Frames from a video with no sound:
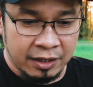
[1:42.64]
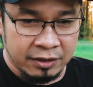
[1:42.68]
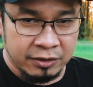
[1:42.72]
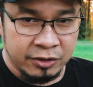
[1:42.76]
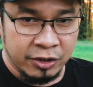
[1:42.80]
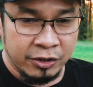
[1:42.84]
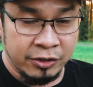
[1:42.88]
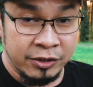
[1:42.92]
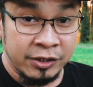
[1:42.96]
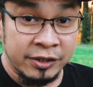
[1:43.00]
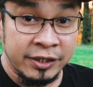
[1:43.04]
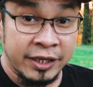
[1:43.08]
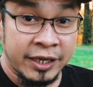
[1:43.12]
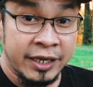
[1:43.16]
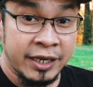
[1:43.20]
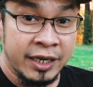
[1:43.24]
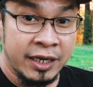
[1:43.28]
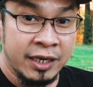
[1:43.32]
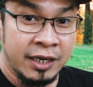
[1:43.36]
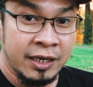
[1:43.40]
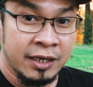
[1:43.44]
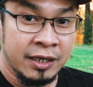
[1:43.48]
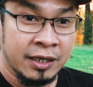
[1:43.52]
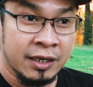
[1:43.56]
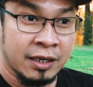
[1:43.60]
Currently,
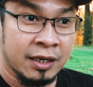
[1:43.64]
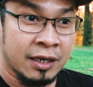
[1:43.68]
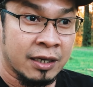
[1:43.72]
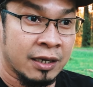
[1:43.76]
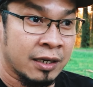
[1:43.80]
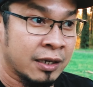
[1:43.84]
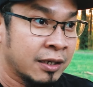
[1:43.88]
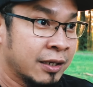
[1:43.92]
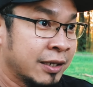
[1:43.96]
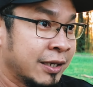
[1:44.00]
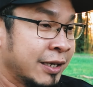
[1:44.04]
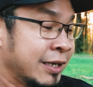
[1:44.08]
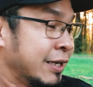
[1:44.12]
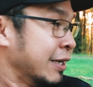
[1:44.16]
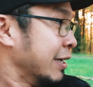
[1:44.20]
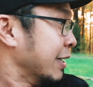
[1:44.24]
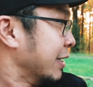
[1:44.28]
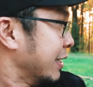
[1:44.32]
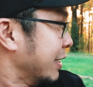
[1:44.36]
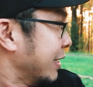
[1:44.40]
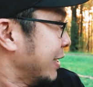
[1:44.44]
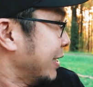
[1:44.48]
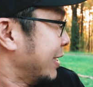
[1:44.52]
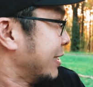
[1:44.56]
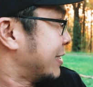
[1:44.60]

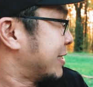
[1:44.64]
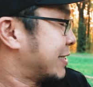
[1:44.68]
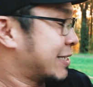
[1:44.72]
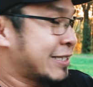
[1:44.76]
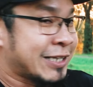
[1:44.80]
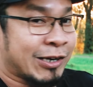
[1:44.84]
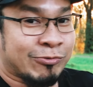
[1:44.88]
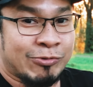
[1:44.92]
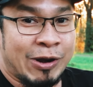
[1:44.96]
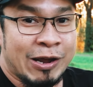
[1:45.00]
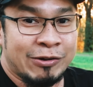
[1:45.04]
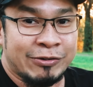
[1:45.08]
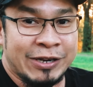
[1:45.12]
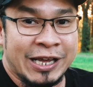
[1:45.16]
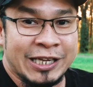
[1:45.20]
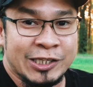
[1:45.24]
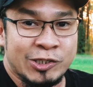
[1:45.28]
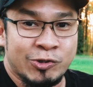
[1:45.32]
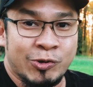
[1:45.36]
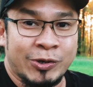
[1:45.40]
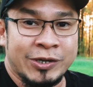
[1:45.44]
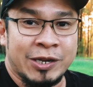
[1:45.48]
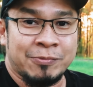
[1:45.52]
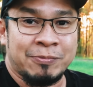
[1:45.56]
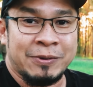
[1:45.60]
it's around
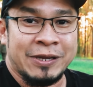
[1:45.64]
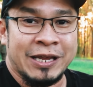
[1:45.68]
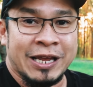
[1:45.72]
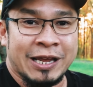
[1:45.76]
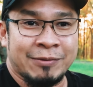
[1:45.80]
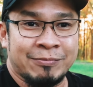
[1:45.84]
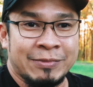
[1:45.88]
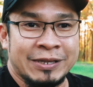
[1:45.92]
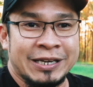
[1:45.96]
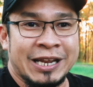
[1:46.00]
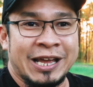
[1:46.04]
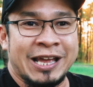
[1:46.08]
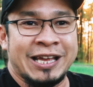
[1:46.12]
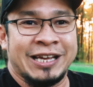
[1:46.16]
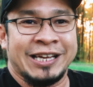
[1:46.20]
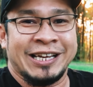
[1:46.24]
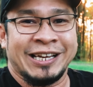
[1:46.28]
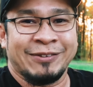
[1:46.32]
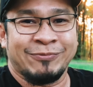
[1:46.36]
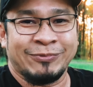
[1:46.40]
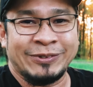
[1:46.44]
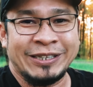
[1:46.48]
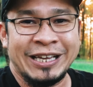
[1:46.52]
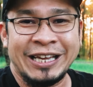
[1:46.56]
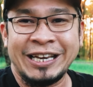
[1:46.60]
8:20 p.m. and
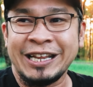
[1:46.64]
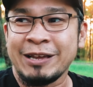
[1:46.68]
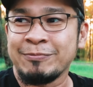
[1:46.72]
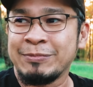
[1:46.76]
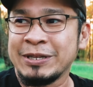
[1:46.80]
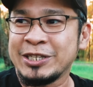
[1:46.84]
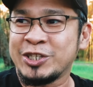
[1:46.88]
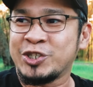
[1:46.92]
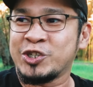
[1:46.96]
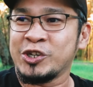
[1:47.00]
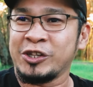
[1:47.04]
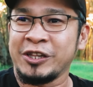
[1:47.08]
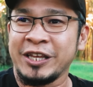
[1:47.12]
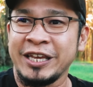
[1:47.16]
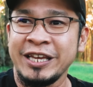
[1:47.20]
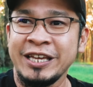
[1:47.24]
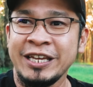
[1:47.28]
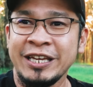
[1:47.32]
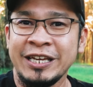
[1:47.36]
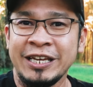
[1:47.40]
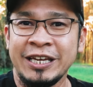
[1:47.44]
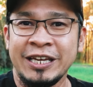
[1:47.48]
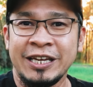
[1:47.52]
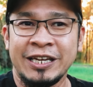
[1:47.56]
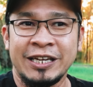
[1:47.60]
I'm getting a bit chilly.
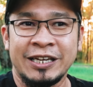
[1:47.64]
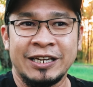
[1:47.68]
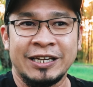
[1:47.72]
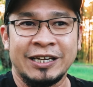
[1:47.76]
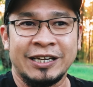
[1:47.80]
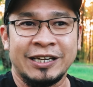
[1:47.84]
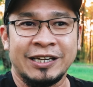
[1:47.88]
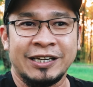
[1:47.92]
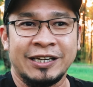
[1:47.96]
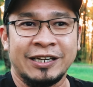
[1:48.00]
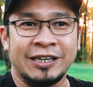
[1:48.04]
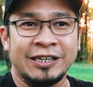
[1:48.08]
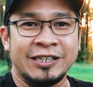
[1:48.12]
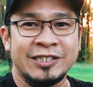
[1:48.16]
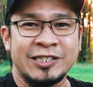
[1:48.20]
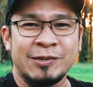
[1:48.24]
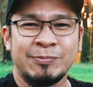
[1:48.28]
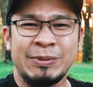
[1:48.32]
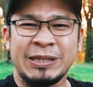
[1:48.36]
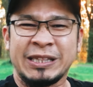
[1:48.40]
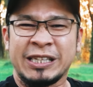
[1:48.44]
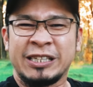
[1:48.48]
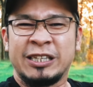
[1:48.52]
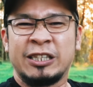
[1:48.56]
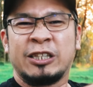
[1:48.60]
It's a
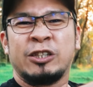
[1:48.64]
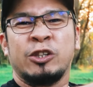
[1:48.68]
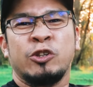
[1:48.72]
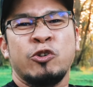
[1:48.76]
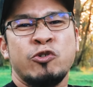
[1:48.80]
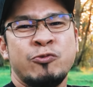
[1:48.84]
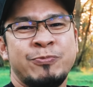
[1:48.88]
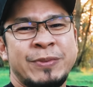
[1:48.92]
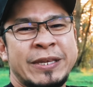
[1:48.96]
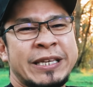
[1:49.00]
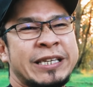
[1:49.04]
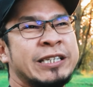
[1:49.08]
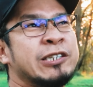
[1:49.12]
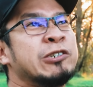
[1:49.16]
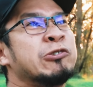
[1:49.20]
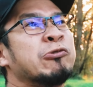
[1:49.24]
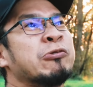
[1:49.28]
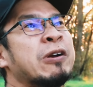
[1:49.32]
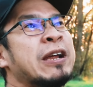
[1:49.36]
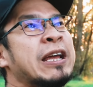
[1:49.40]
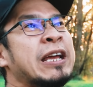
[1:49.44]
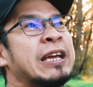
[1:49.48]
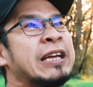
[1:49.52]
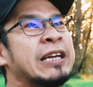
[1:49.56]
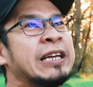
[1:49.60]
bit gloomy
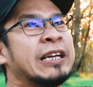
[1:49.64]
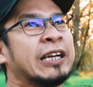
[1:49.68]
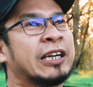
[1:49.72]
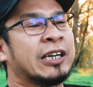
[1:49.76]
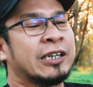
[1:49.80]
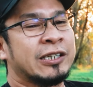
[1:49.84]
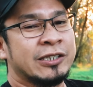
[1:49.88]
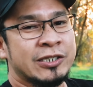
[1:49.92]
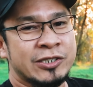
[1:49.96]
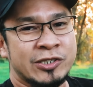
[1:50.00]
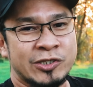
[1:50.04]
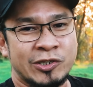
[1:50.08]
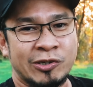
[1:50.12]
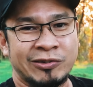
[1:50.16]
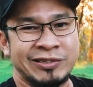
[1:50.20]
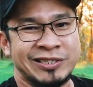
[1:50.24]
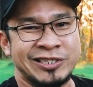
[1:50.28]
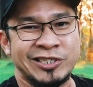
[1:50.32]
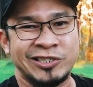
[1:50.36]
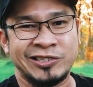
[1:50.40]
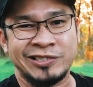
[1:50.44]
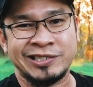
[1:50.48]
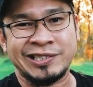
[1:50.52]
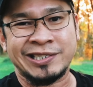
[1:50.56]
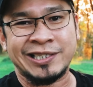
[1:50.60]
gray here, so
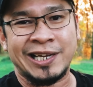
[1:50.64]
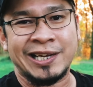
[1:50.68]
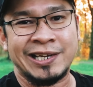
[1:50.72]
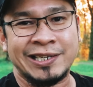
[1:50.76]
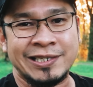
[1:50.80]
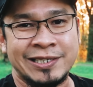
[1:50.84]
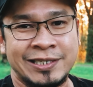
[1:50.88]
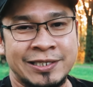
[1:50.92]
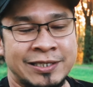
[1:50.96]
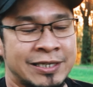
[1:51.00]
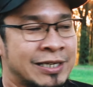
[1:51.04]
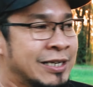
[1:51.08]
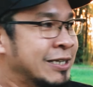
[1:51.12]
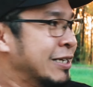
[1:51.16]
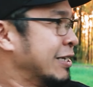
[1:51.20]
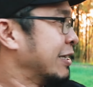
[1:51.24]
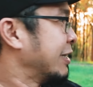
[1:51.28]
it sucks.